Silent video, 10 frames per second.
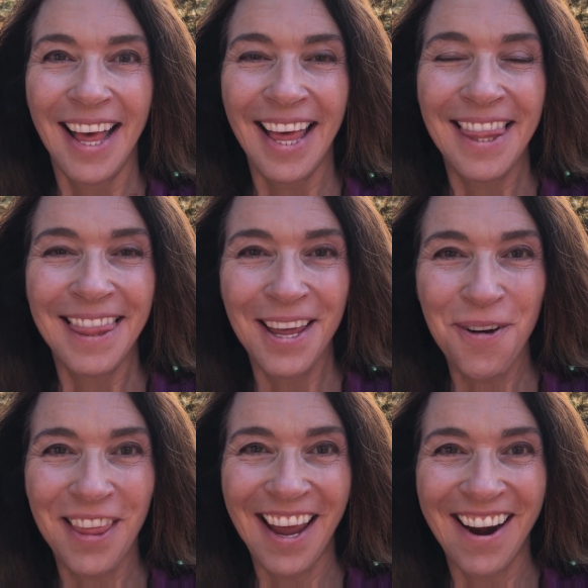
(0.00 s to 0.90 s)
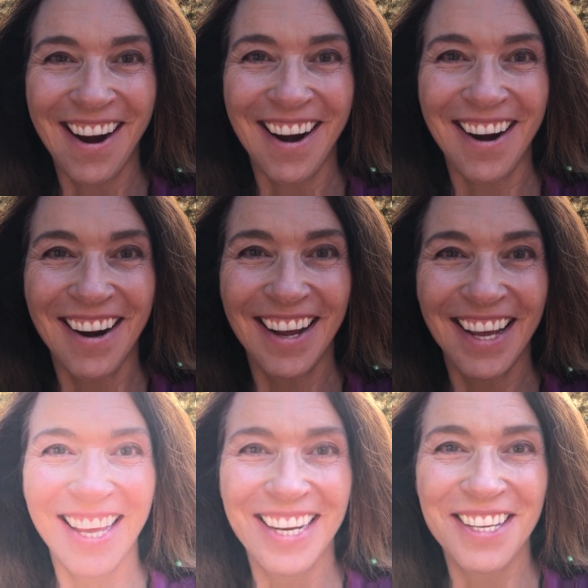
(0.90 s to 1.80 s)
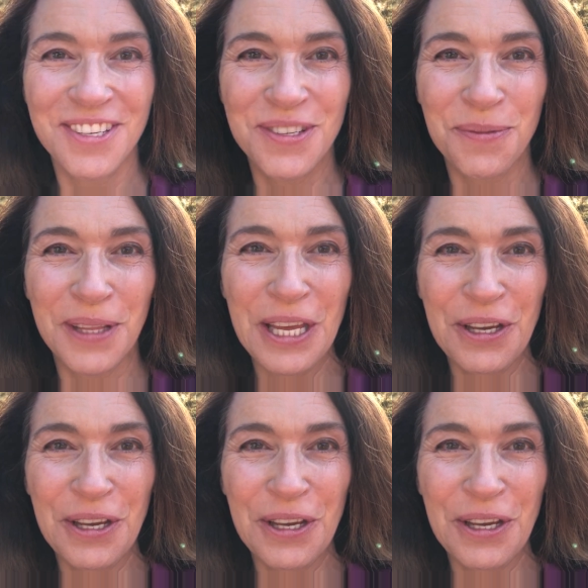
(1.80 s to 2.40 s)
Hello there. It is really